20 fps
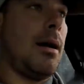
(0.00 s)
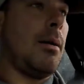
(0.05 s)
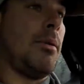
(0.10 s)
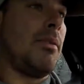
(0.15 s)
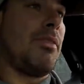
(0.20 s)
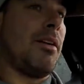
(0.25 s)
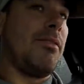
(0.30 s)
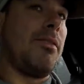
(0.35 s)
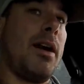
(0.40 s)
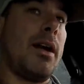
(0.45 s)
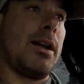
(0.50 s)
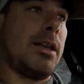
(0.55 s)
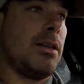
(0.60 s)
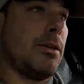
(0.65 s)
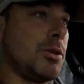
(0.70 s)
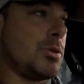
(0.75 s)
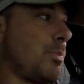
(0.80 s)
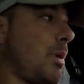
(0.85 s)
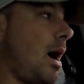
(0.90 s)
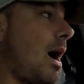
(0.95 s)
If I find a
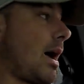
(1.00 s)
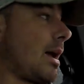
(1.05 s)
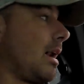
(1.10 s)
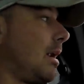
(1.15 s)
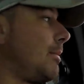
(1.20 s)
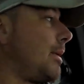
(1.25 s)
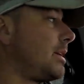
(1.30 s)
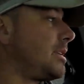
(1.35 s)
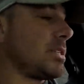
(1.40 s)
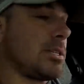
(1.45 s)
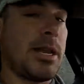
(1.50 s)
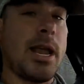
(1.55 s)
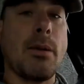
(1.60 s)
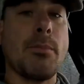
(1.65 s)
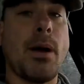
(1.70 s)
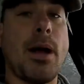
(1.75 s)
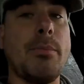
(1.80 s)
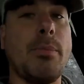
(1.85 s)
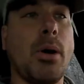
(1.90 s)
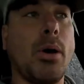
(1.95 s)
huge pocket, I might just take
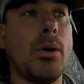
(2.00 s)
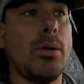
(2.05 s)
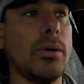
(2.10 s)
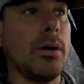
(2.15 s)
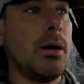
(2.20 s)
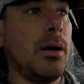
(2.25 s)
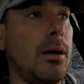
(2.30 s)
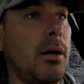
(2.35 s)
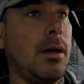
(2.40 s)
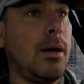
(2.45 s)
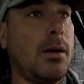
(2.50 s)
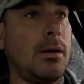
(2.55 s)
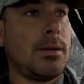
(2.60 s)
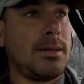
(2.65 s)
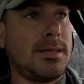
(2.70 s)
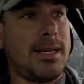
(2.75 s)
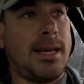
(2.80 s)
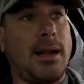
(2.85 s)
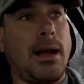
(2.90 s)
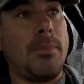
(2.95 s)
my boat,
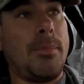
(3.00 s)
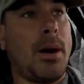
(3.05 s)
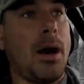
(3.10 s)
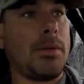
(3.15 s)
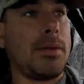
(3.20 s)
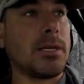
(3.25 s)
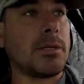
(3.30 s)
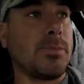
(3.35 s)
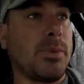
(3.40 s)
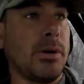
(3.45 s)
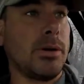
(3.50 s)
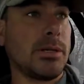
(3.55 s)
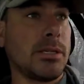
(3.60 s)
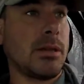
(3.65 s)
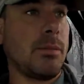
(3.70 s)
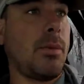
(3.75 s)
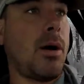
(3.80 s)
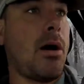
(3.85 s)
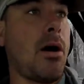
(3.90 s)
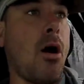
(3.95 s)
set up on these birds
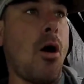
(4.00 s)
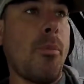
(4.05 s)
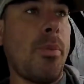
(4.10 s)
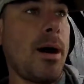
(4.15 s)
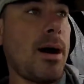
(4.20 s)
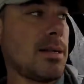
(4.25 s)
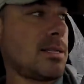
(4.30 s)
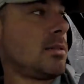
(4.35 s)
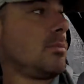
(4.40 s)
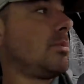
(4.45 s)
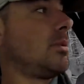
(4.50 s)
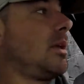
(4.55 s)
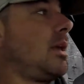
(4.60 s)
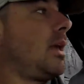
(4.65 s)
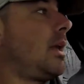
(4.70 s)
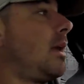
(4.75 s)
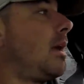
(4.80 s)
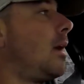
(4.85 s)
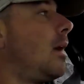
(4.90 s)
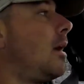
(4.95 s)
tomorrow,
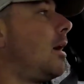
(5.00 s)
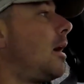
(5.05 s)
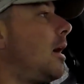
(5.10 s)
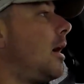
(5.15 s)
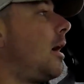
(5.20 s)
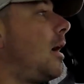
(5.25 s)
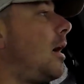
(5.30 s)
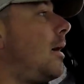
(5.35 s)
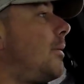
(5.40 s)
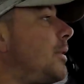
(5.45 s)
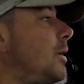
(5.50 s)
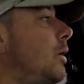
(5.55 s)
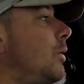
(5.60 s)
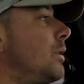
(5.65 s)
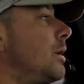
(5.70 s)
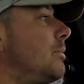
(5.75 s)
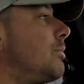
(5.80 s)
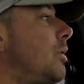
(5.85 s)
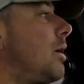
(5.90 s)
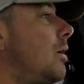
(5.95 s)
possibly. The
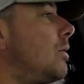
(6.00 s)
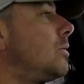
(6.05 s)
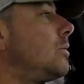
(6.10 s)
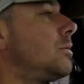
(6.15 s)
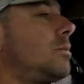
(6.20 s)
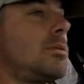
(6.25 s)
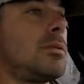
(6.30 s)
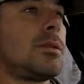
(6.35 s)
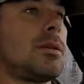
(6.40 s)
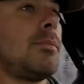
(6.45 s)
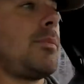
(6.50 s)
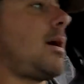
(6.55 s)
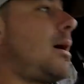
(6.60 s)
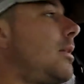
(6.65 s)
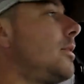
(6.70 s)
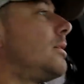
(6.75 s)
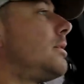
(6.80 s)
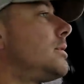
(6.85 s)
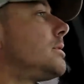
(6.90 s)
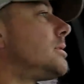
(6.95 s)
only ooh, some
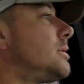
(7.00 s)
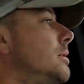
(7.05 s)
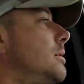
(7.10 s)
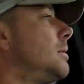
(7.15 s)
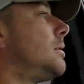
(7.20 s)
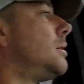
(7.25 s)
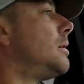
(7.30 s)
mallards.